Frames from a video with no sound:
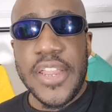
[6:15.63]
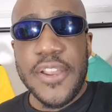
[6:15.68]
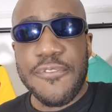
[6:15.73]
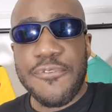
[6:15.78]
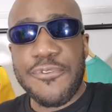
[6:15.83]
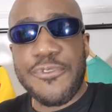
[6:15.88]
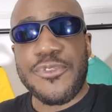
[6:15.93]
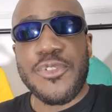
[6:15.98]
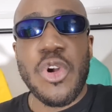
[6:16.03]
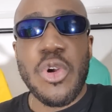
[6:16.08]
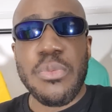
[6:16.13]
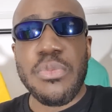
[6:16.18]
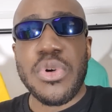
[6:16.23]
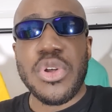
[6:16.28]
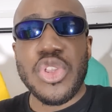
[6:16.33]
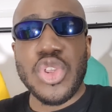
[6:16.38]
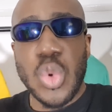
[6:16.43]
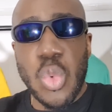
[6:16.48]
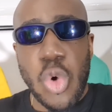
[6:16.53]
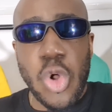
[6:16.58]

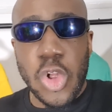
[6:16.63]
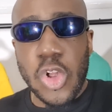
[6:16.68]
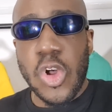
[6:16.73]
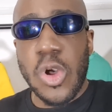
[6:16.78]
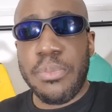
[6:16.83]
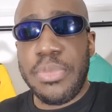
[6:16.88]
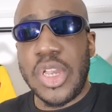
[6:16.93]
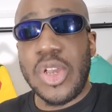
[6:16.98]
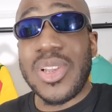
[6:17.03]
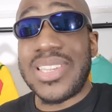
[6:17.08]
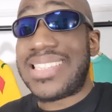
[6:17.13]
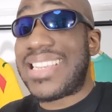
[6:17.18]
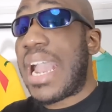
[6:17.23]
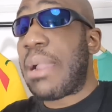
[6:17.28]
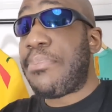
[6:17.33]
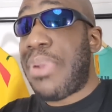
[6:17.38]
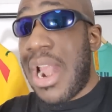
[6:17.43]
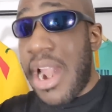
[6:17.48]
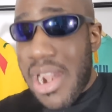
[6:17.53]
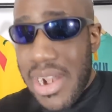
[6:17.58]
from the World Cup because they're
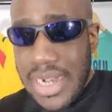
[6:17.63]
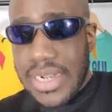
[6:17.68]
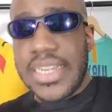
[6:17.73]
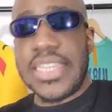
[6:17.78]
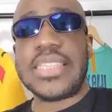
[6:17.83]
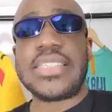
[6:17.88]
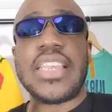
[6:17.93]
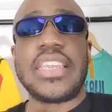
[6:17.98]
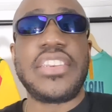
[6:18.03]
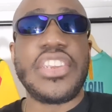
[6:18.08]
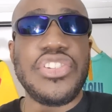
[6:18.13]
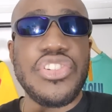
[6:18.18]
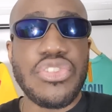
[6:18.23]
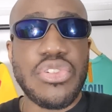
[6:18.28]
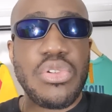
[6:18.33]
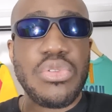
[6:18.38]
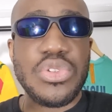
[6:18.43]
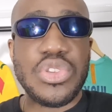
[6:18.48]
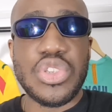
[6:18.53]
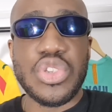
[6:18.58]
apparently sending
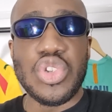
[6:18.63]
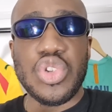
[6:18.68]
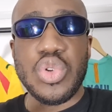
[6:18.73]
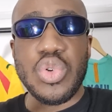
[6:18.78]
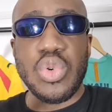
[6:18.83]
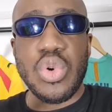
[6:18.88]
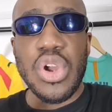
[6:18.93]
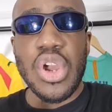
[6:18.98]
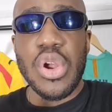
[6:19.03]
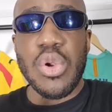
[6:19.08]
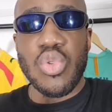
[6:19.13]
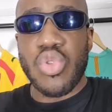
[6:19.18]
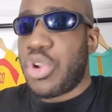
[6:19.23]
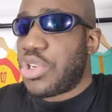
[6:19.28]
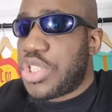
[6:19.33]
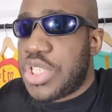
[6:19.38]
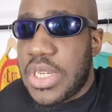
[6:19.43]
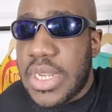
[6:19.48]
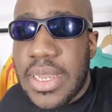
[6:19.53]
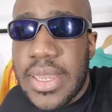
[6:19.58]
drones to
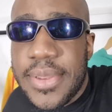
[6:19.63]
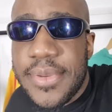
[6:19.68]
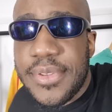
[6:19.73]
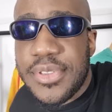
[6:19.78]
Russia?